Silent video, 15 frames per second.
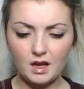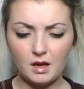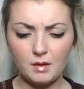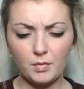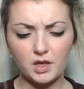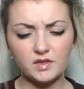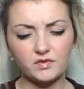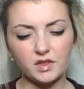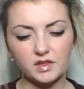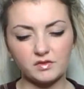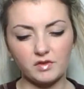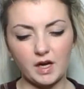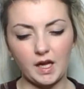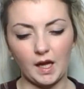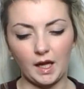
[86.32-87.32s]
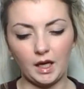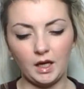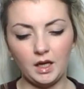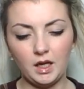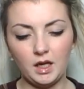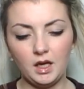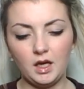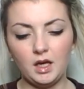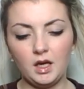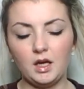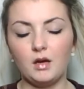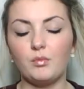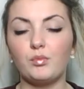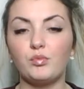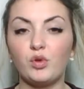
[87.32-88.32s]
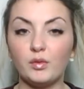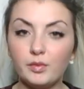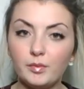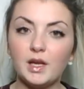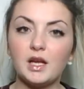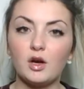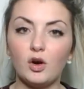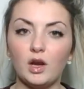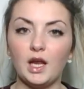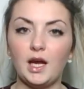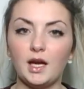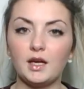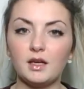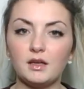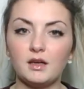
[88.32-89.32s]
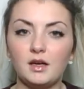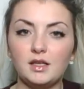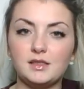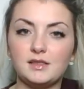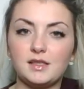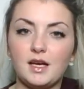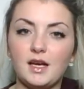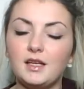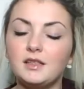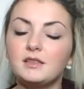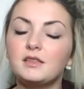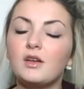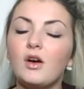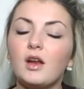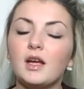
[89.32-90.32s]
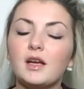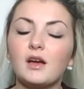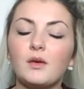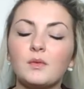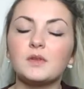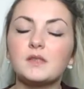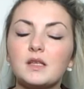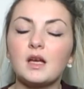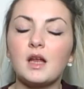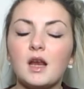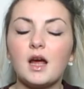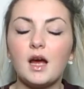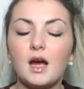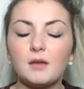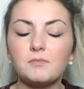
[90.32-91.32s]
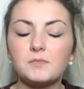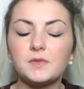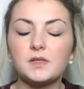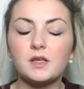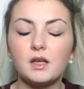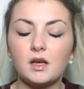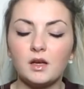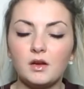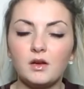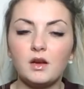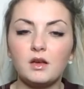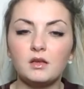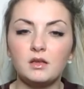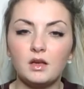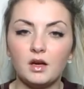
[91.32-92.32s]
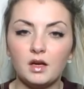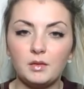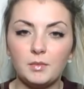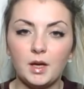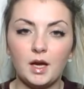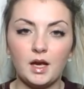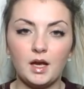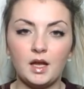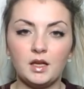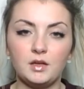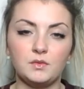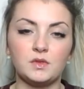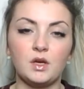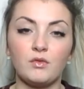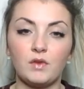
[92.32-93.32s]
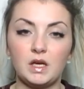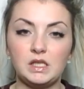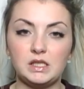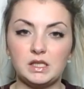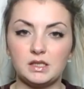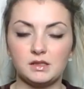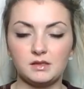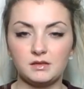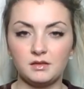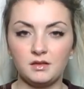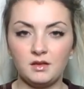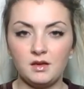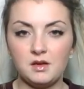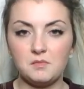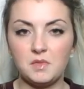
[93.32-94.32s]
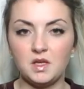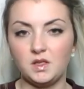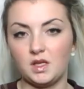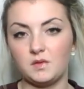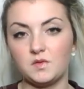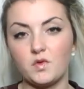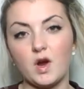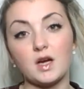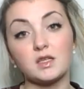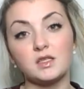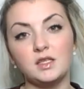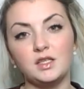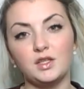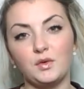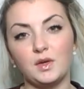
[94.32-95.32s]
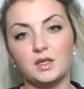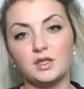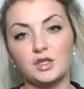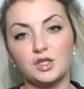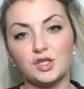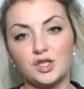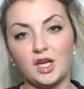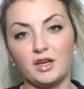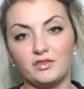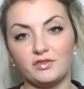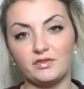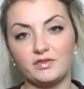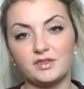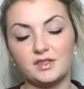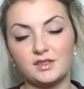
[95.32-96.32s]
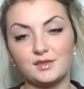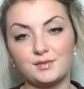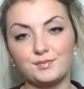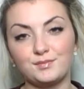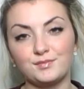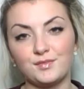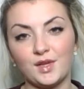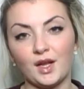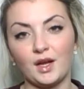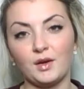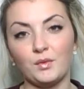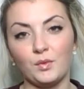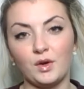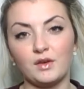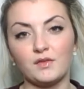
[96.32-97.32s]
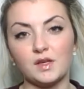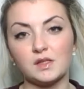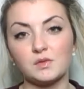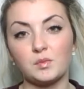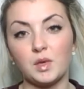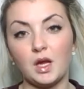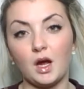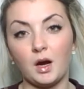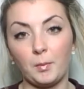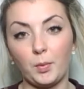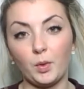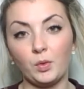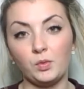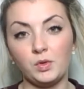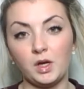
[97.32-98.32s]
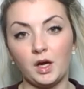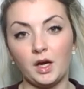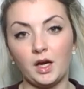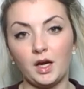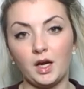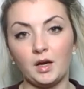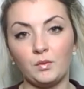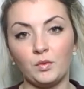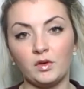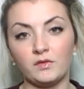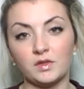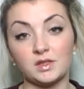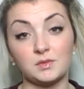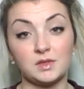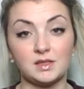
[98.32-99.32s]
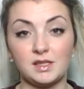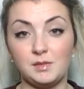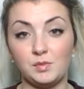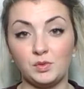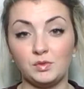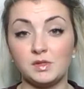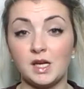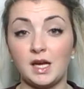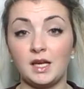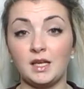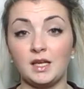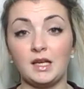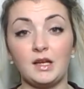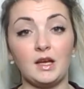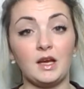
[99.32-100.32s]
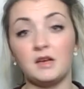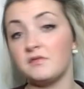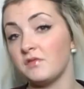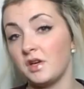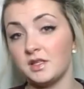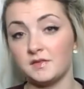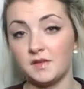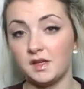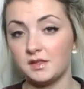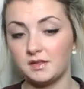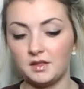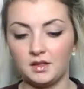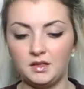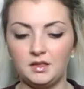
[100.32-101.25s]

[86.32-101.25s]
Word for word: Most frustrating Probably colic, I'd say. Colic was an absolute nightmare and it was horrendous. Me and James were actually doing shifts. Like one of us would be up all night and one of us would sleep all day and vice versa.